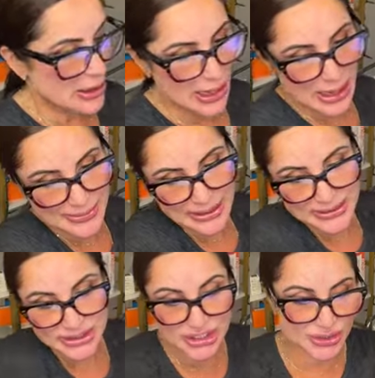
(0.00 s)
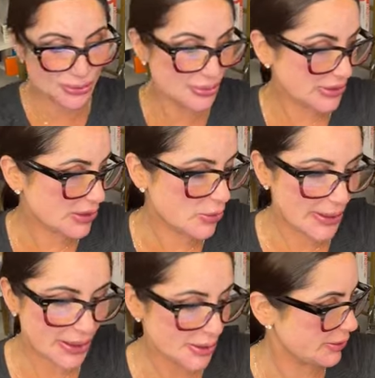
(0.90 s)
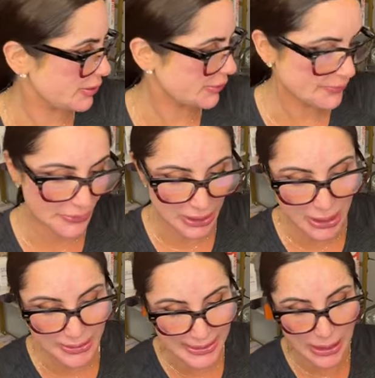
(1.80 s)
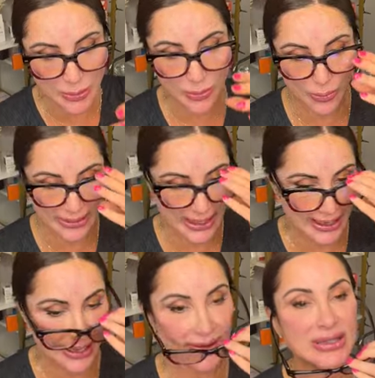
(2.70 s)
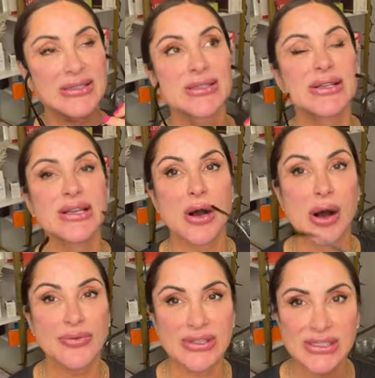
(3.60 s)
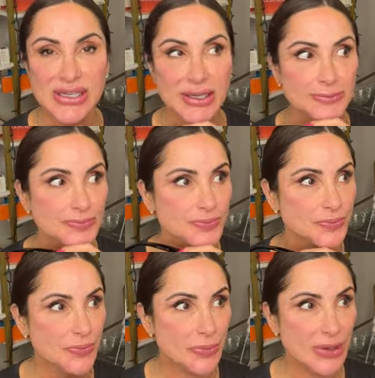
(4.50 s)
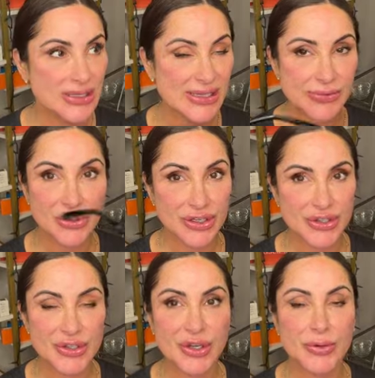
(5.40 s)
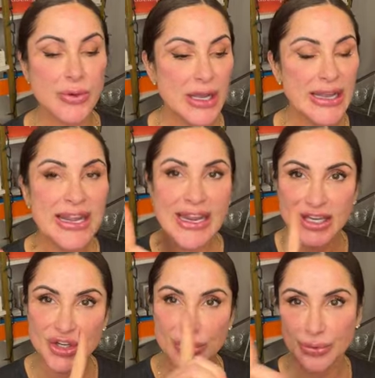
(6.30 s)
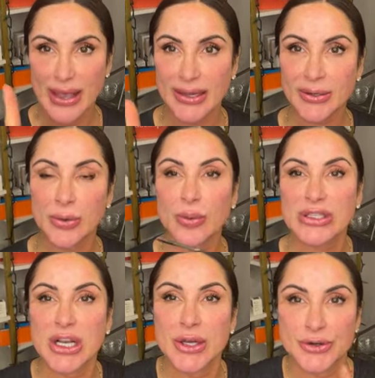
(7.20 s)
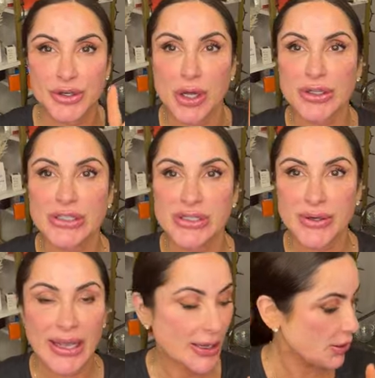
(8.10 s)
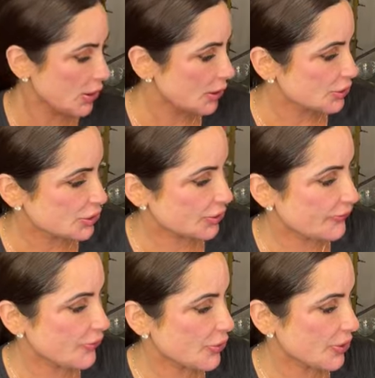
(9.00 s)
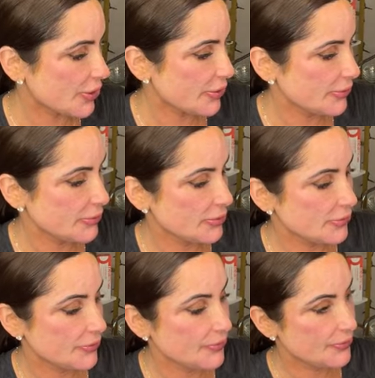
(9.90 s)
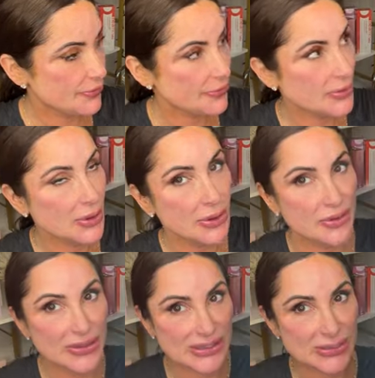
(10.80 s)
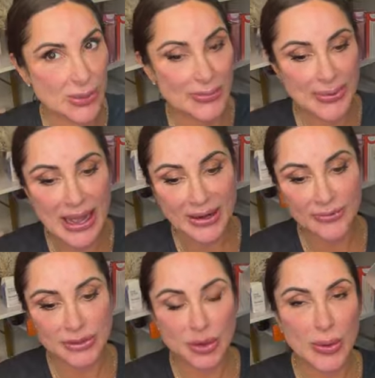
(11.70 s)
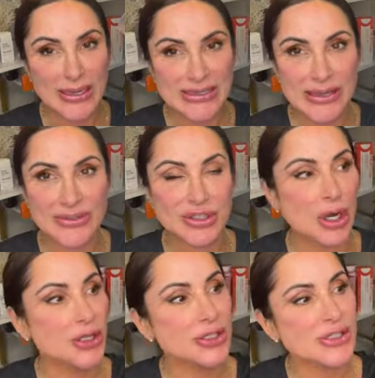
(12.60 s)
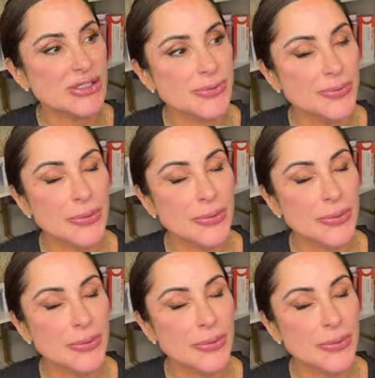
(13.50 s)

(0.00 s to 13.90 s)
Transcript: I'm gonna just really quick. Now, when I had these in office done several years ago, each thread was $100, okay? So for this one pack for $27,